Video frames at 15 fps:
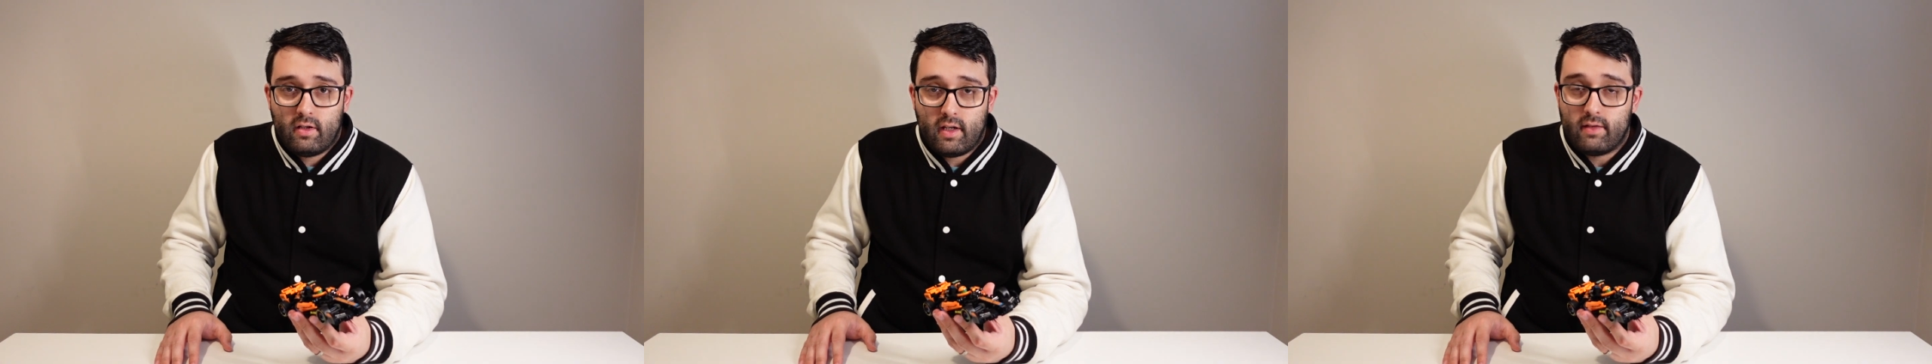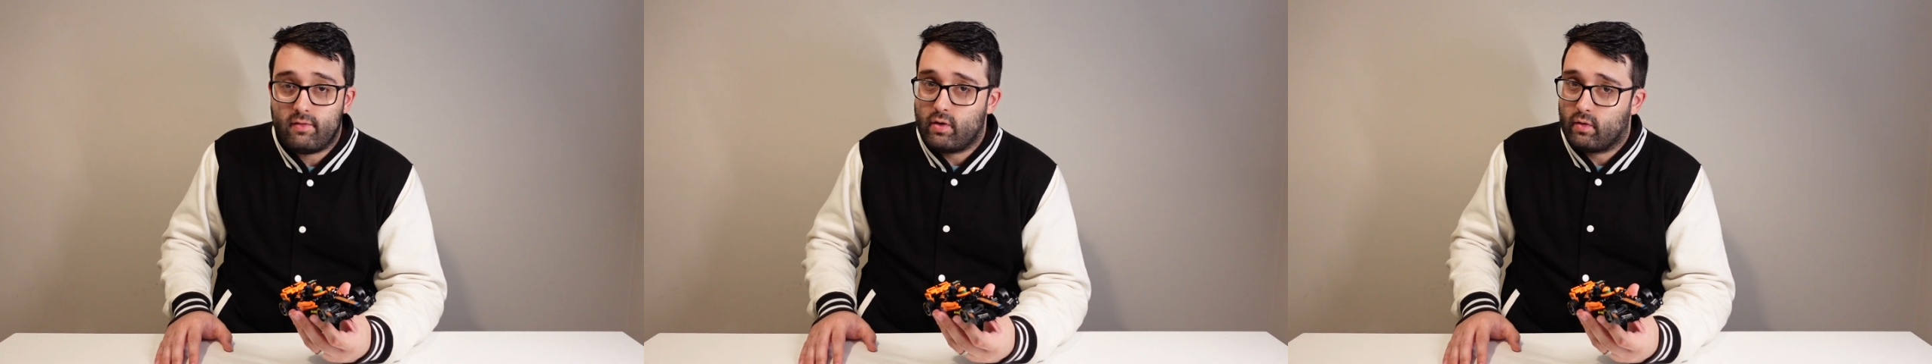
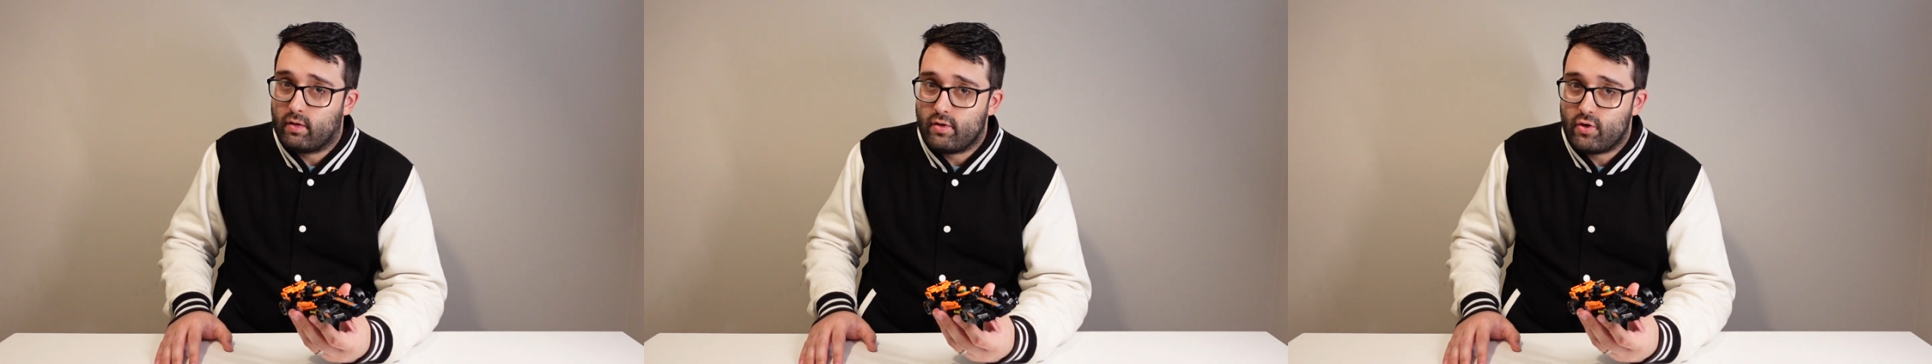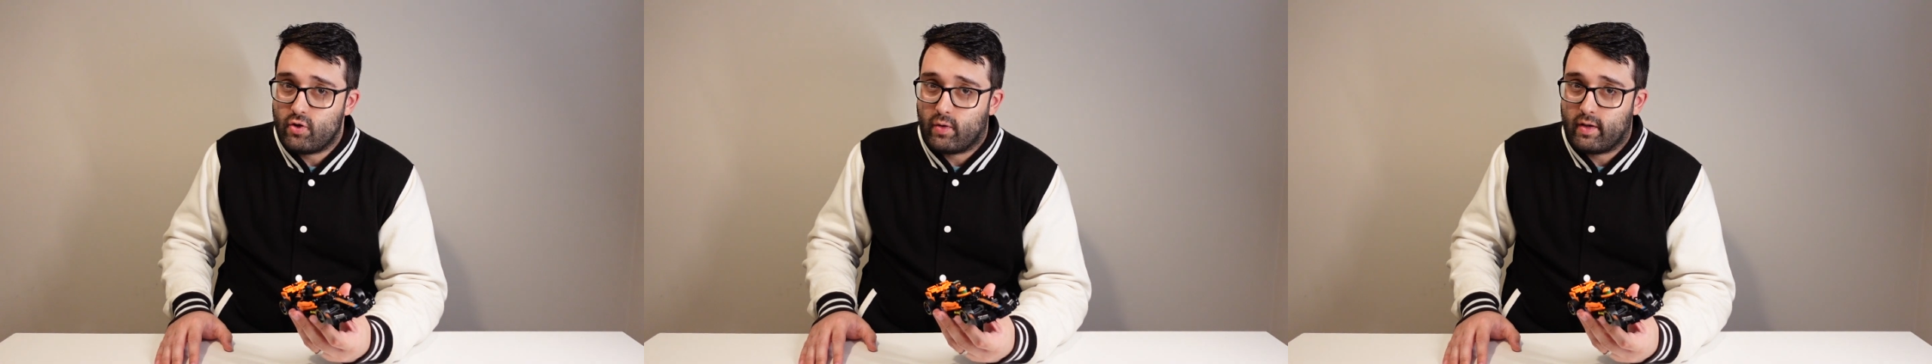If you're
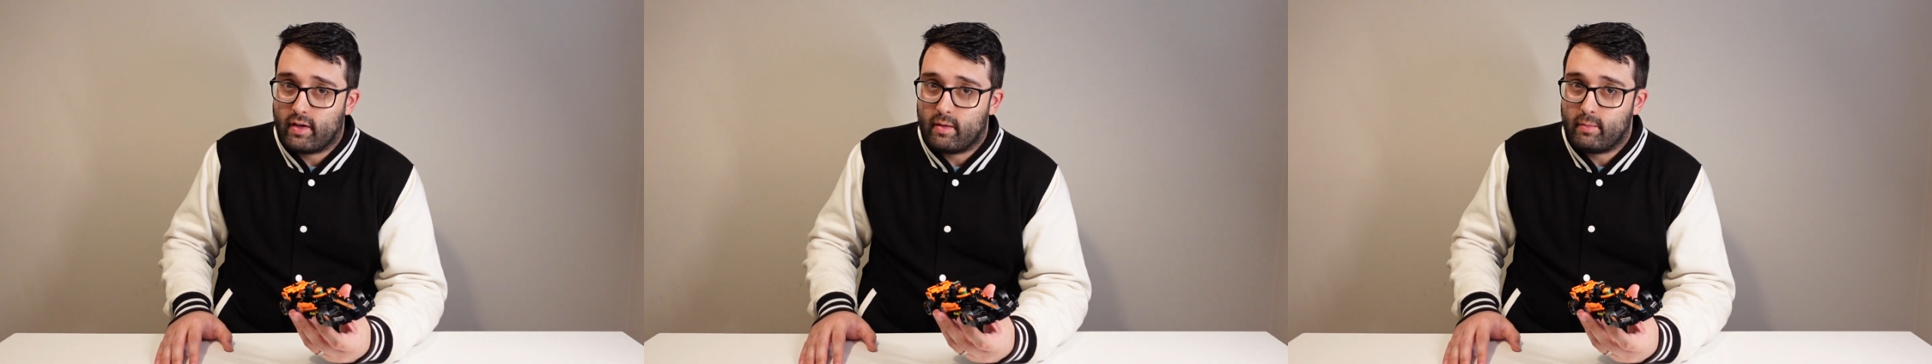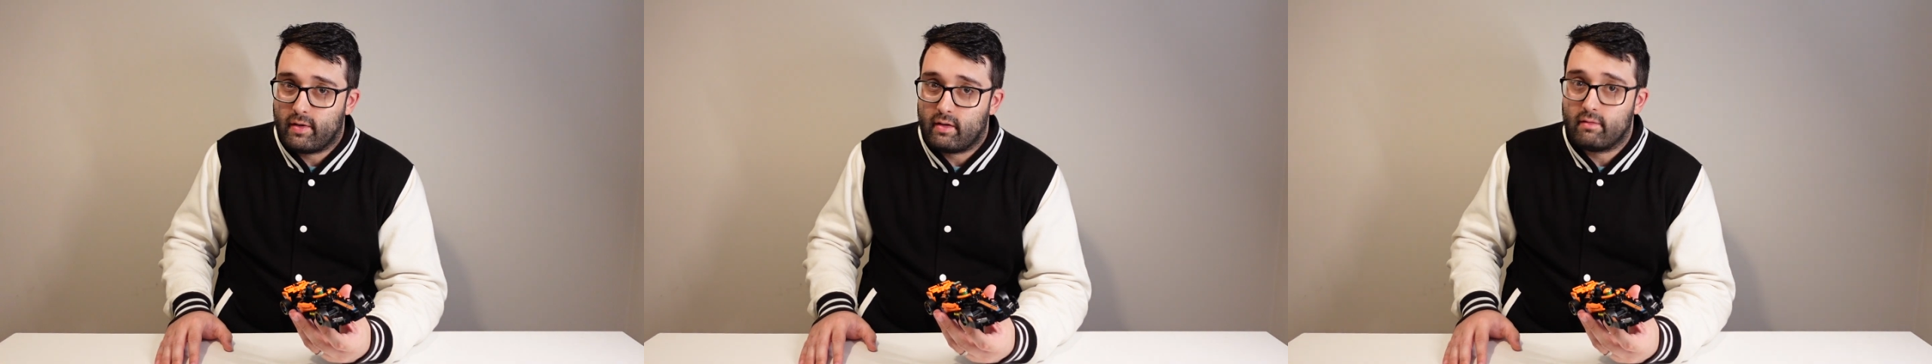enjoying
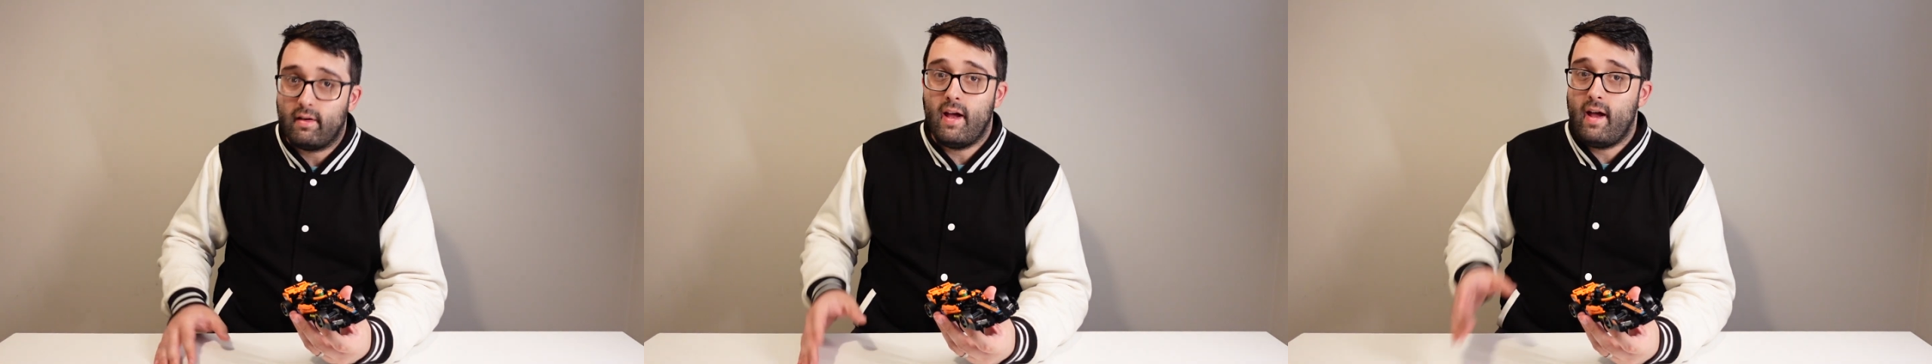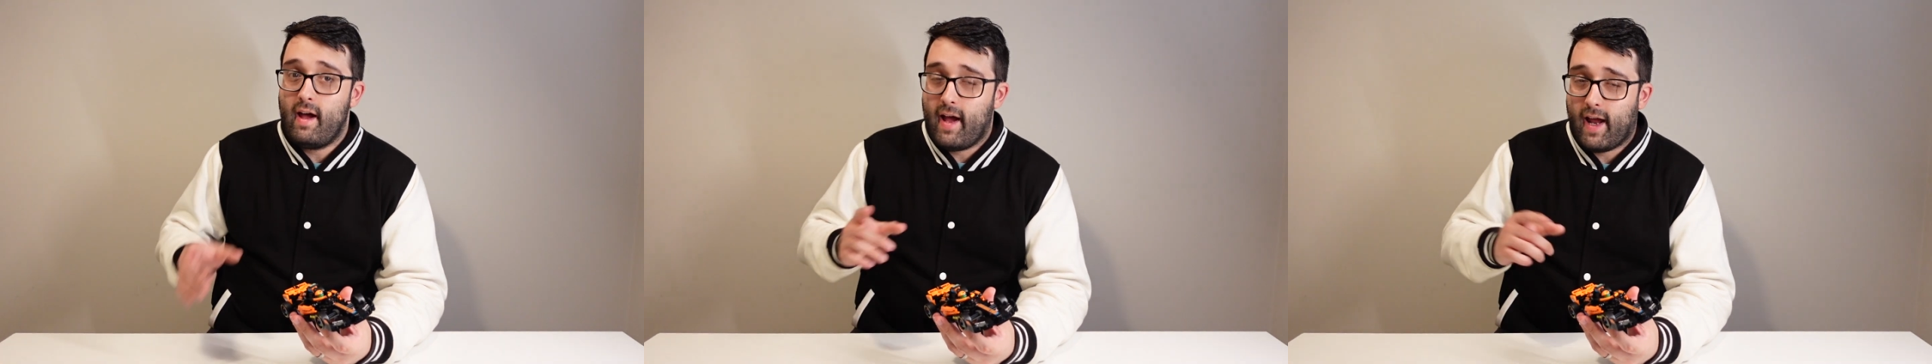a bit of
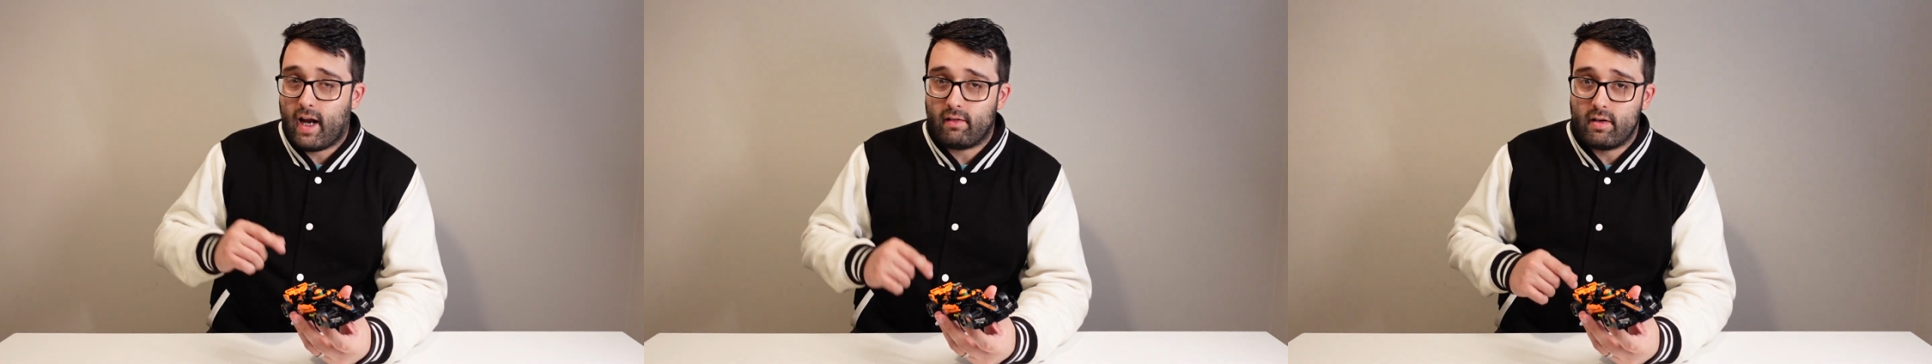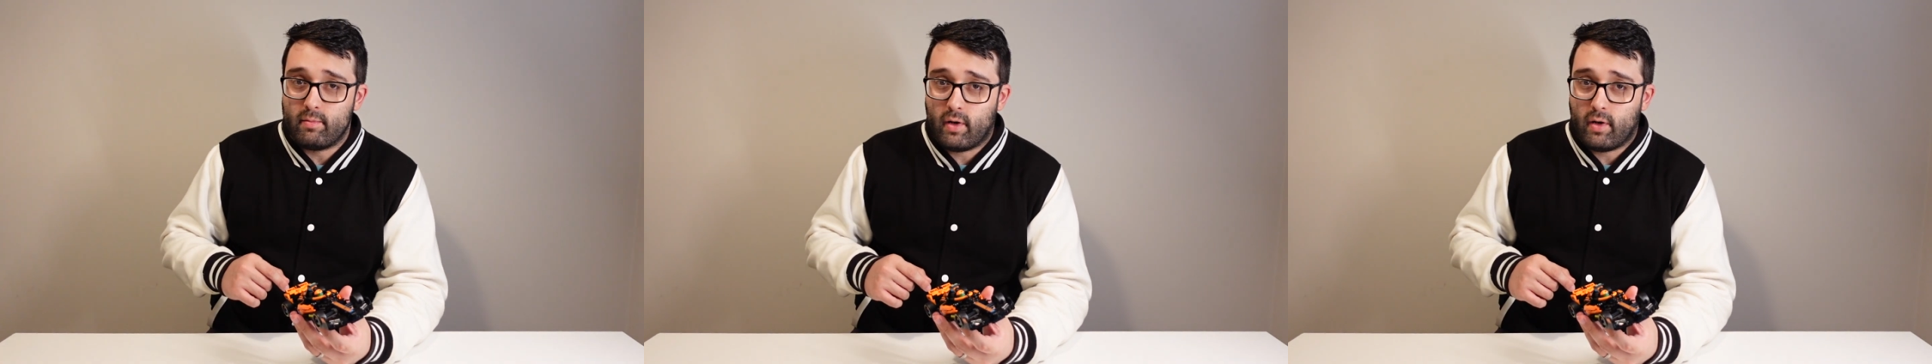Harry